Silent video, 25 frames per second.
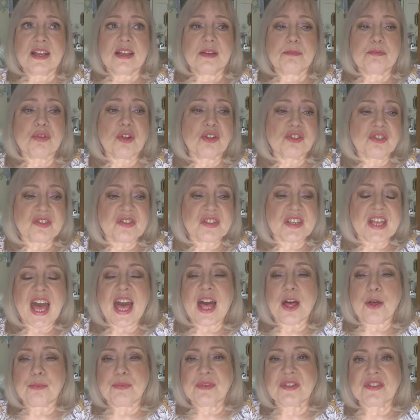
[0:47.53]
products that
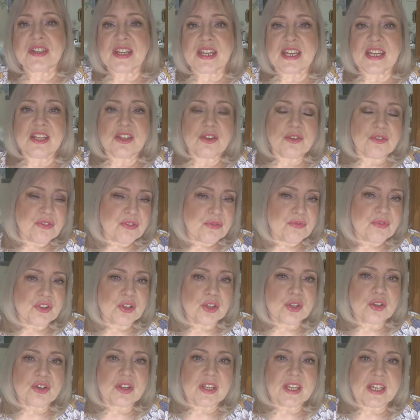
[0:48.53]
help me stay
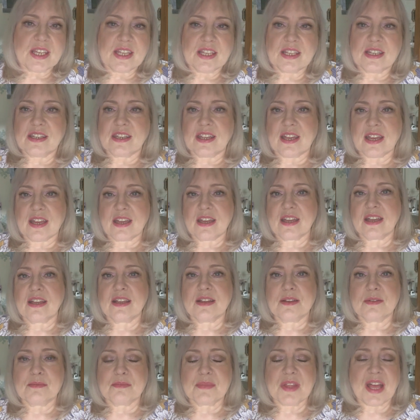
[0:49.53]
youthful looking,
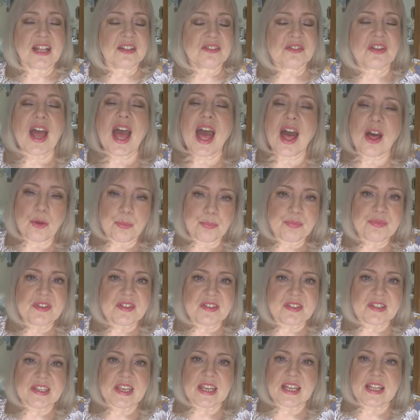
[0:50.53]
and help the
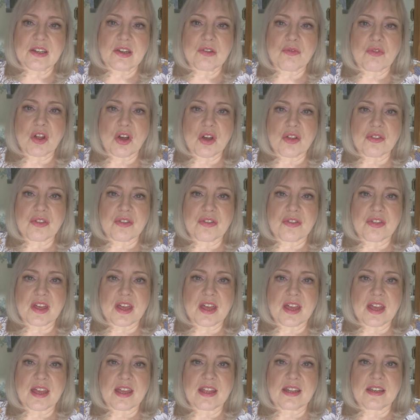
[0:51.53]
skin rather
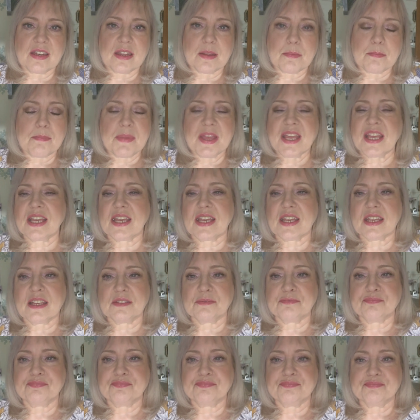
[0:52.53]
than make
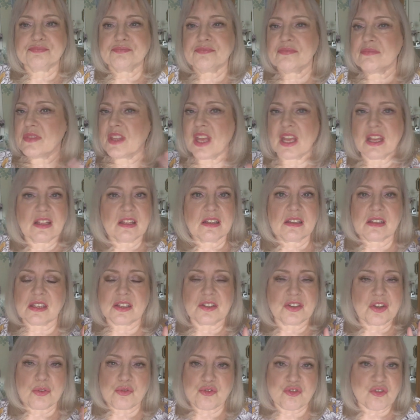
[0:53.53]
it,
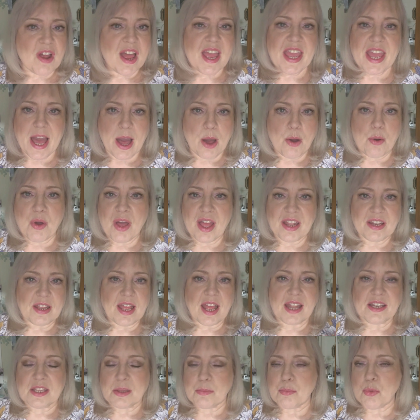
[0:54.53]
dry it out
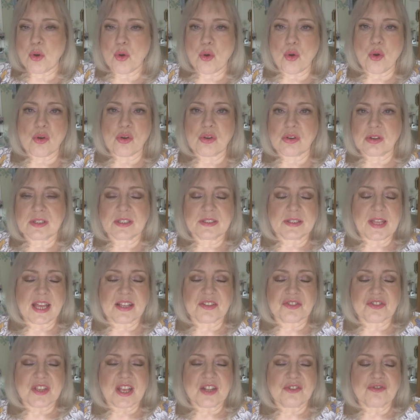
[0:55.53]
anymore,
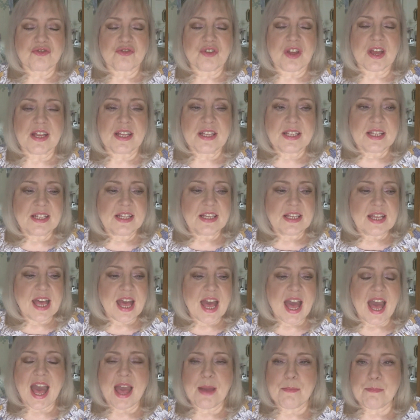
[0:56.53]
etc.
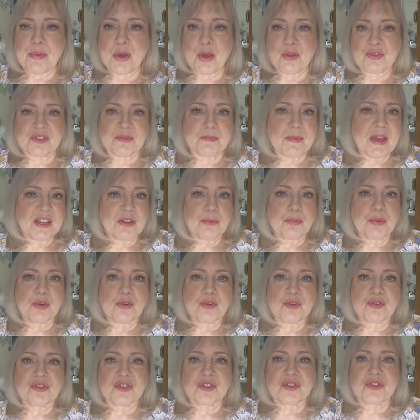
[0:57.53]
I'm
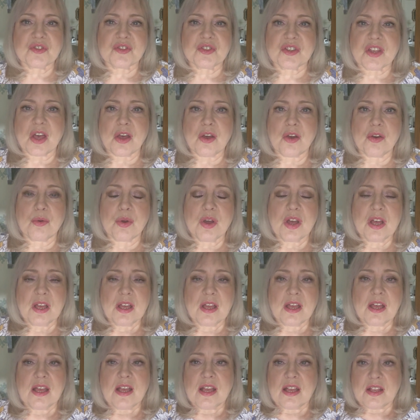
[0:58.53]
postmenopausal, so
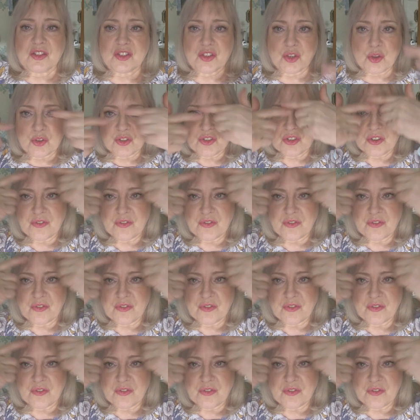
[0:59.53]
sort